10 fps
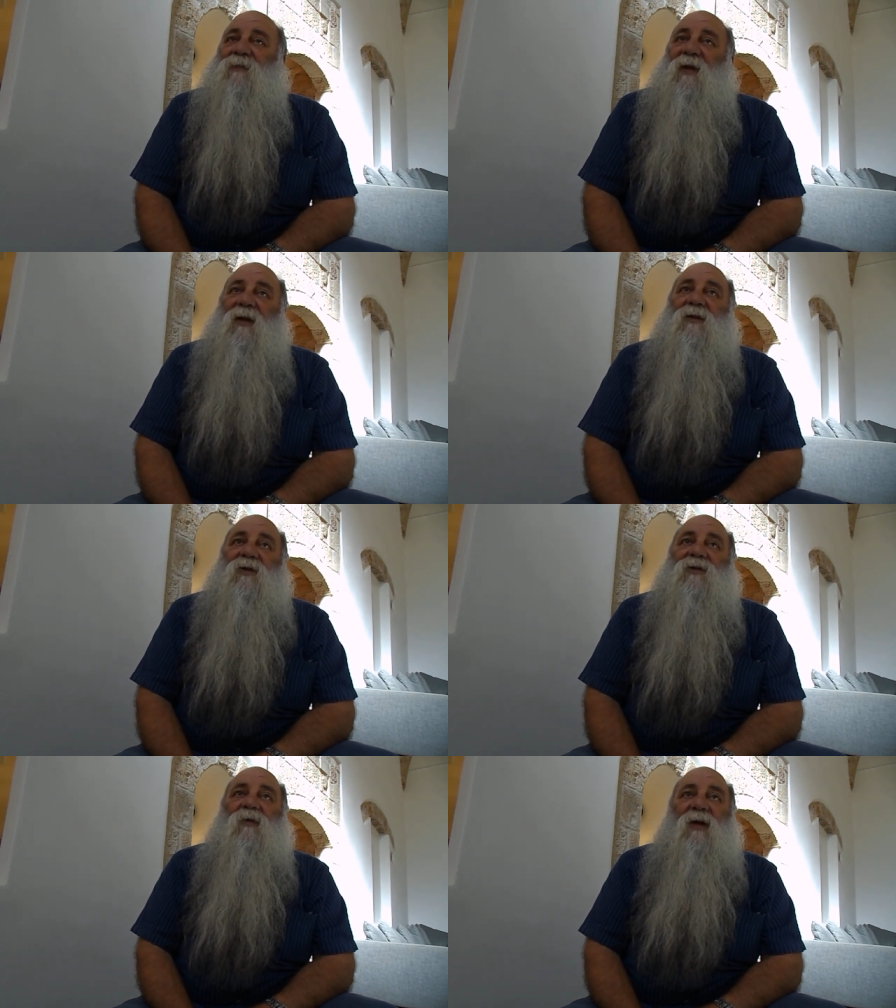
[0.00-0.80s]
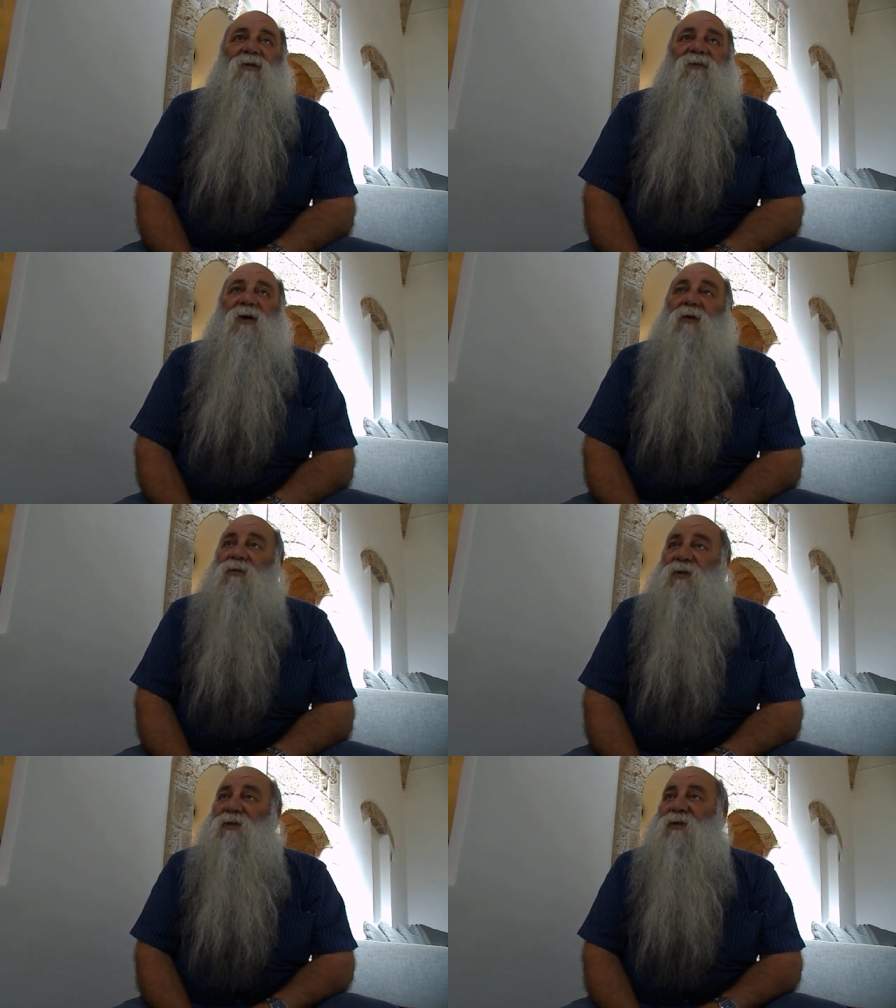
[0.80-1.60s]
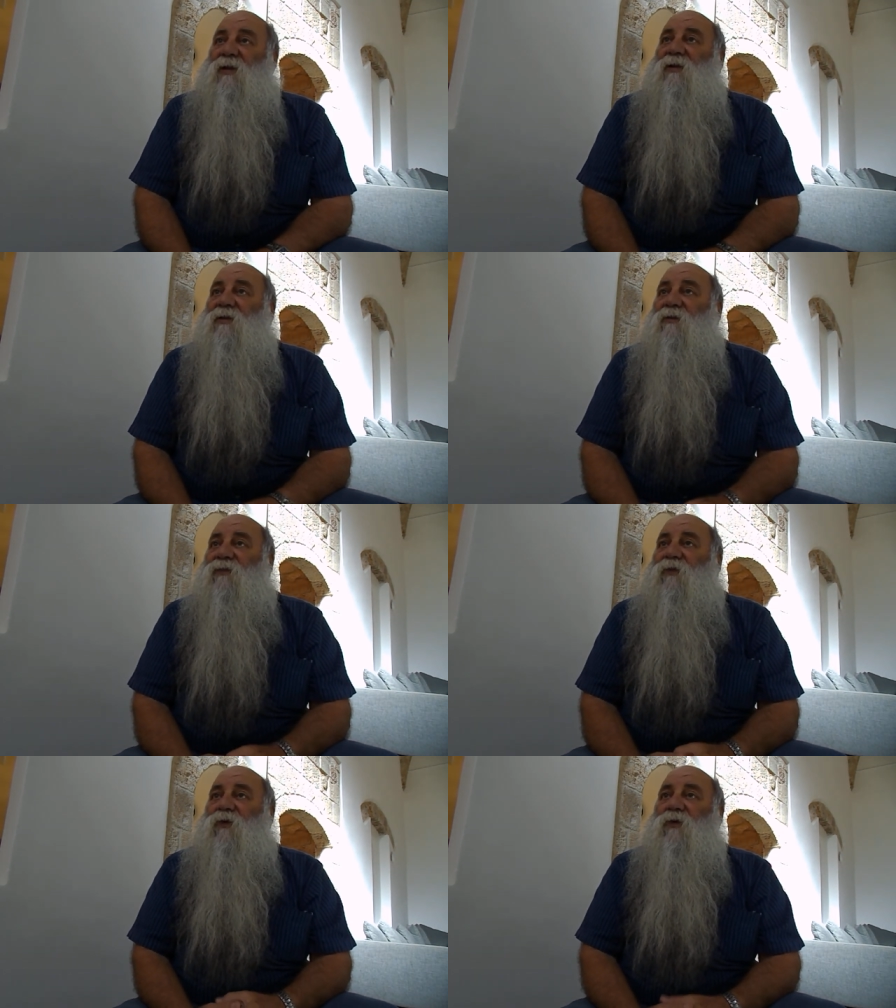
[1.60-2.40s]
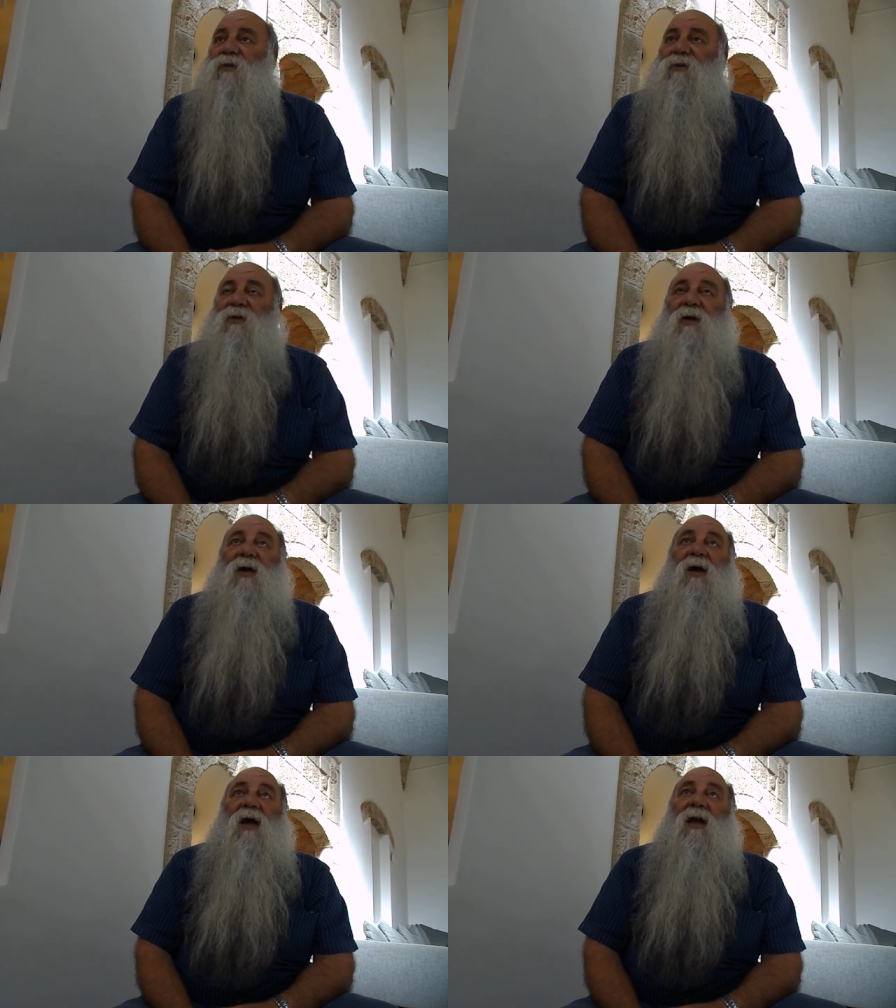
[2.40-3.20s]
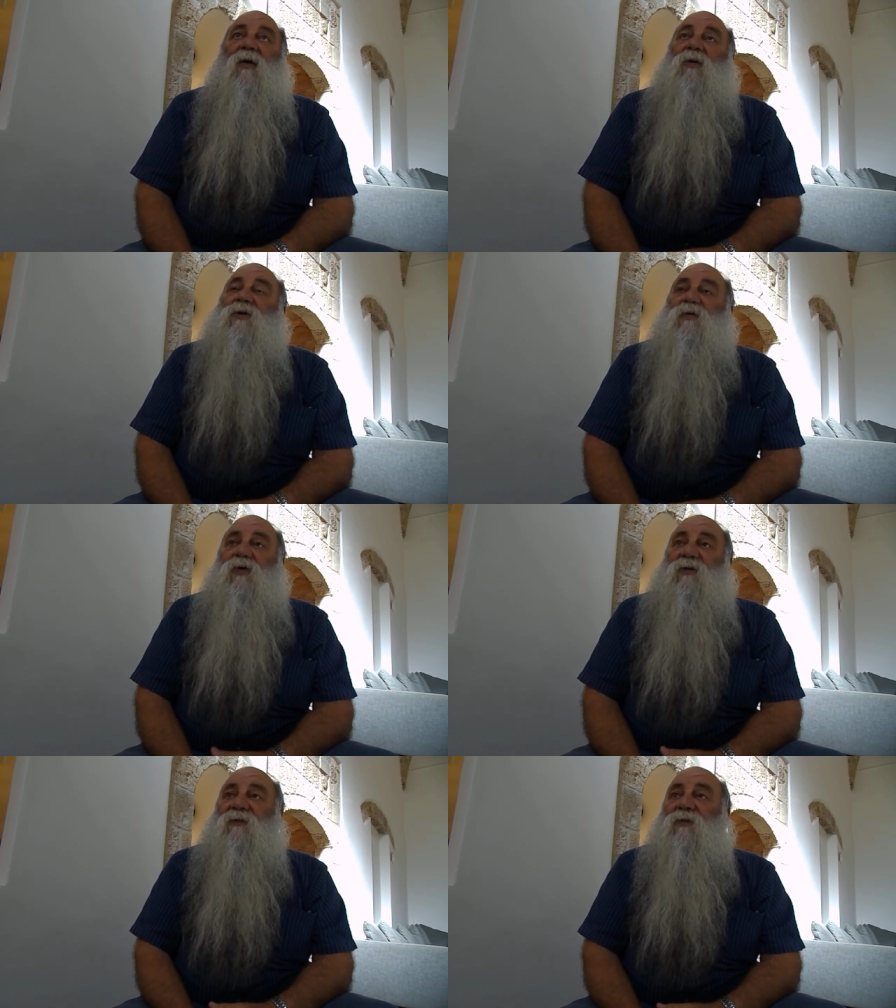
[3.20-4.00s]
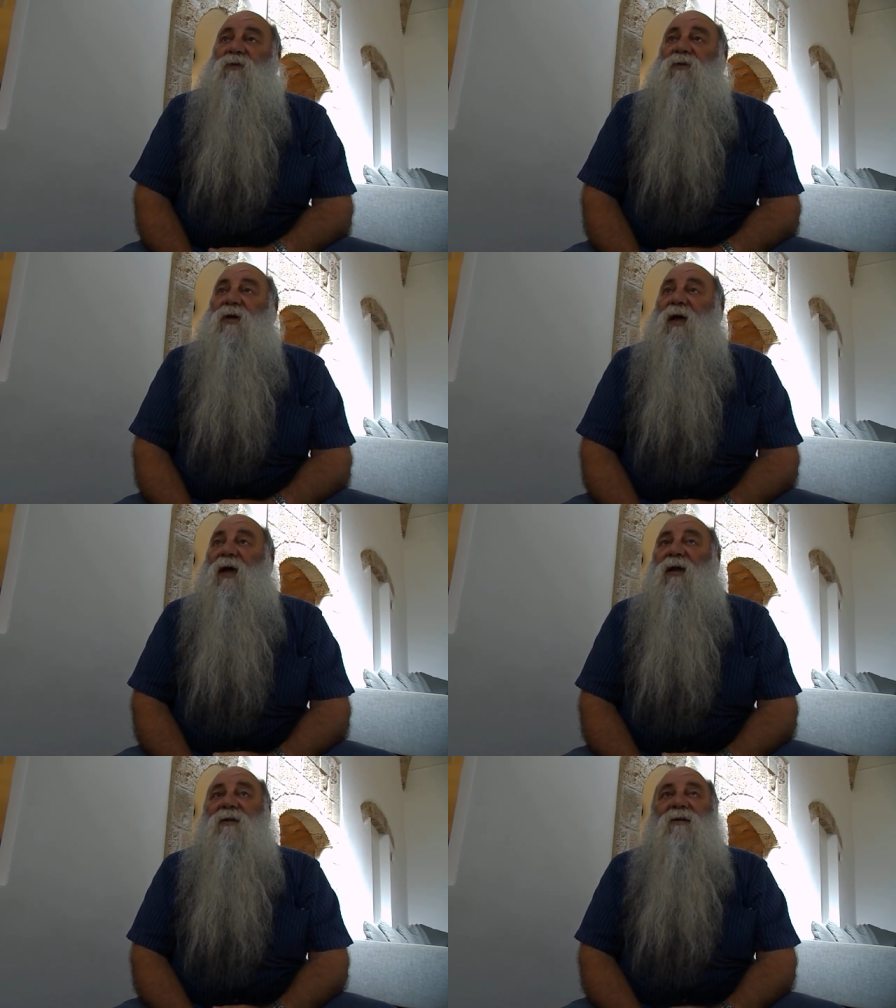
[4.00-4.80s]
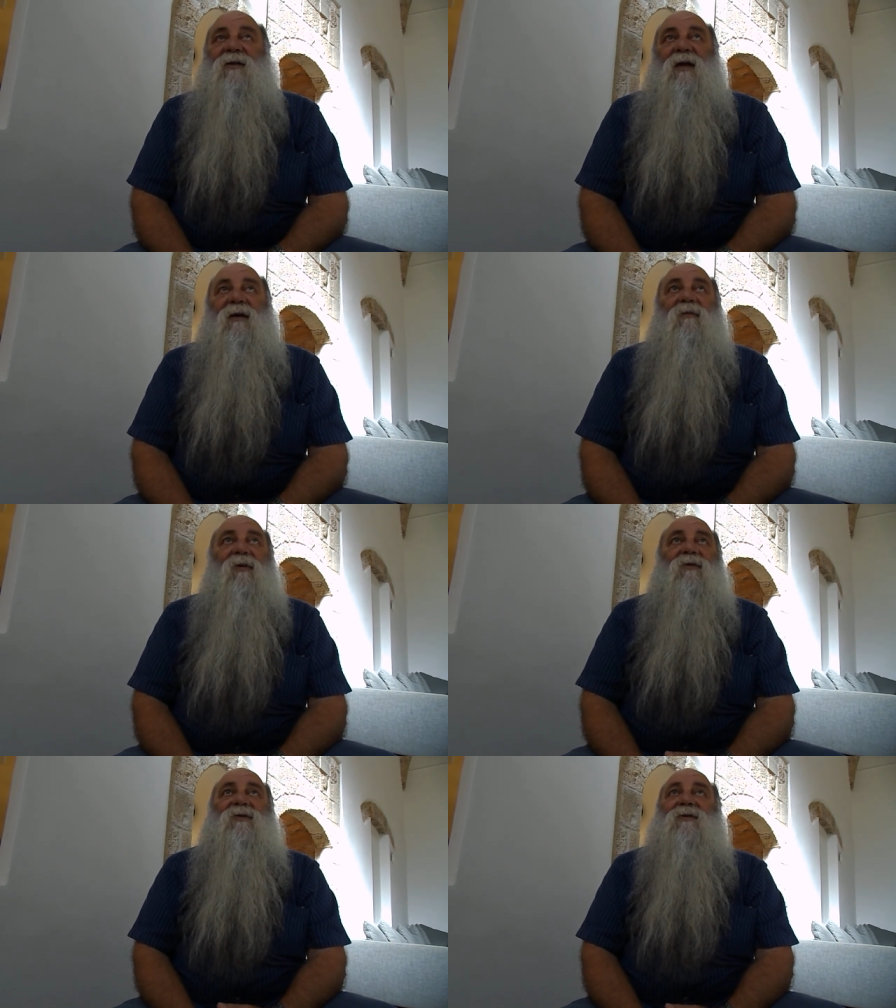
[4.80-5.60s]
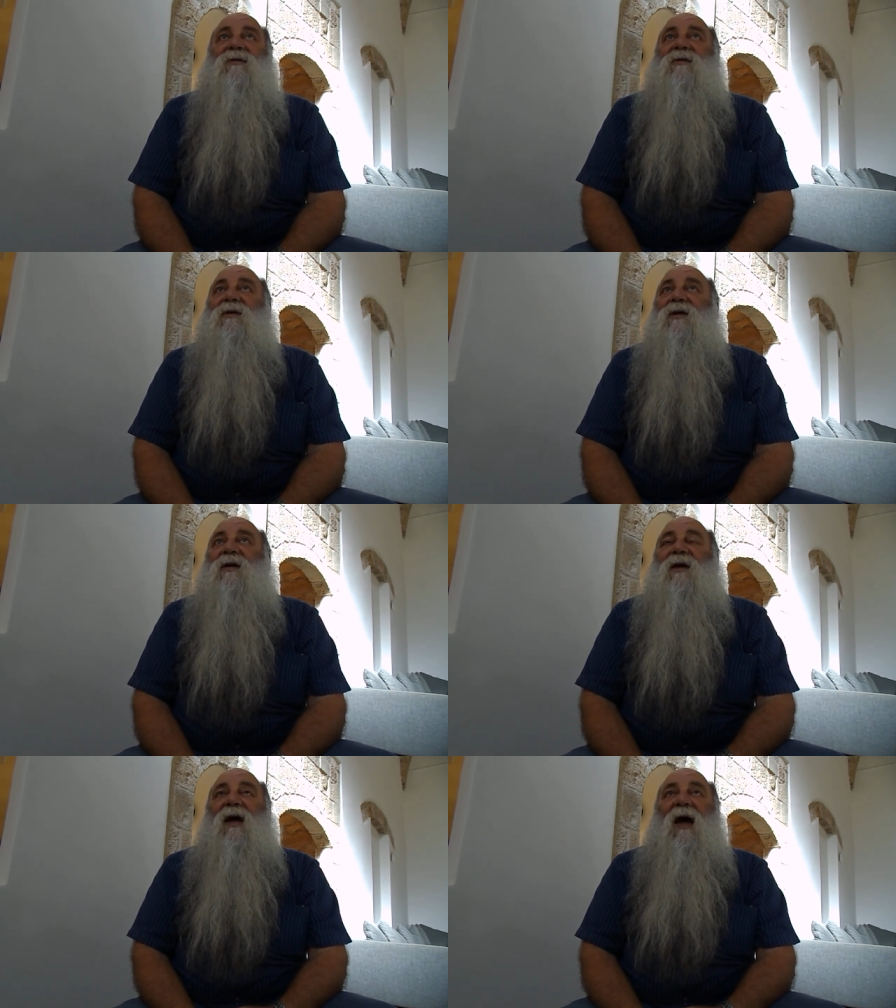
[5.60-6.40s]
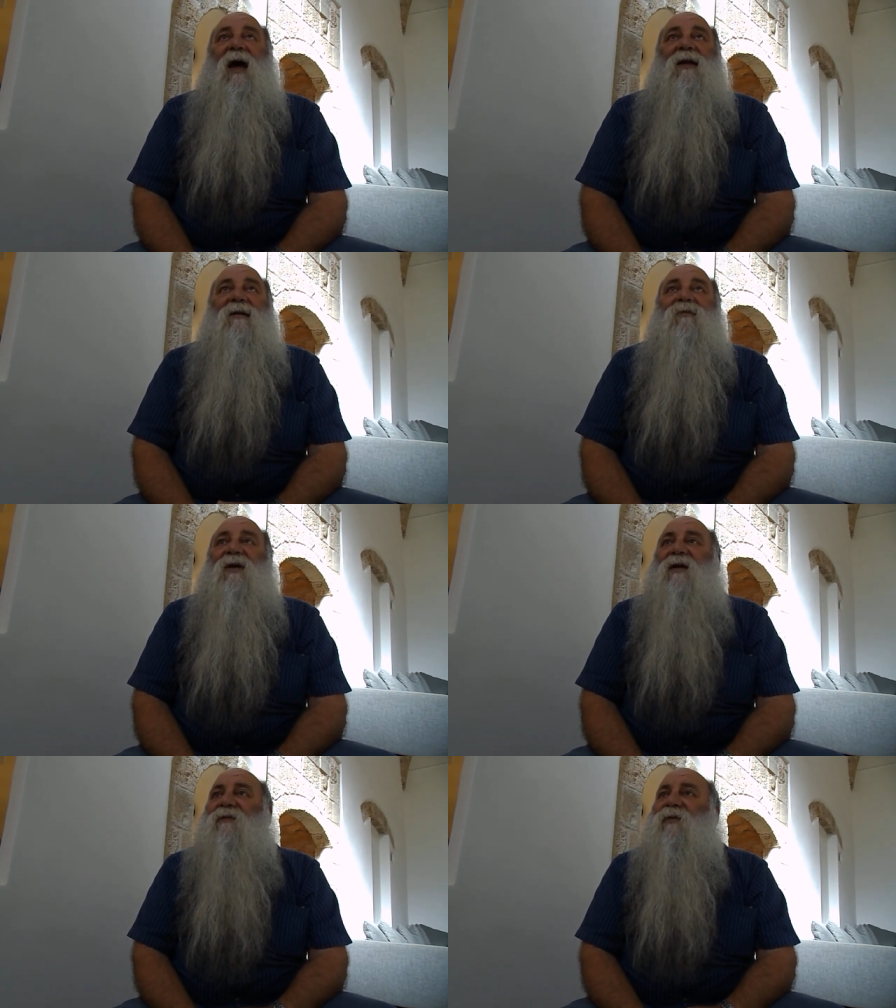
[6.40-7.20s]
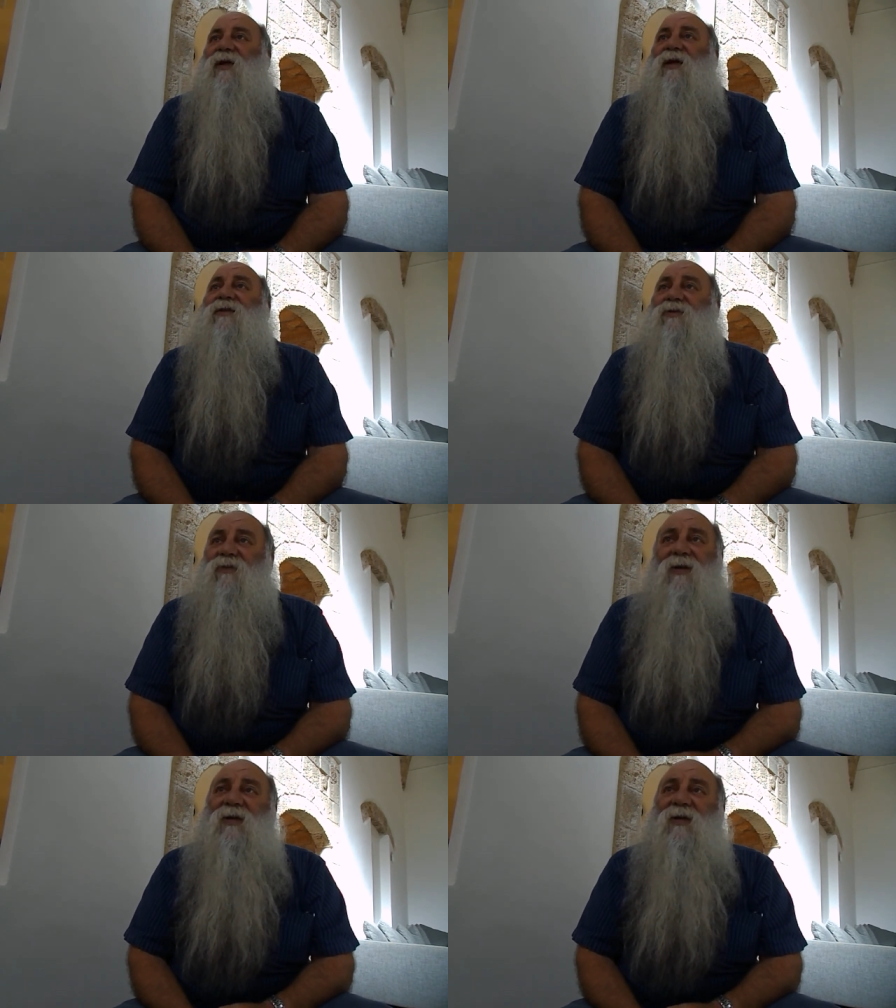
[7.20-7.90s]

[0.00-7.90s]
It is. It is one of the oldest cities of the world, and the most beautiful and the most unbelievable history it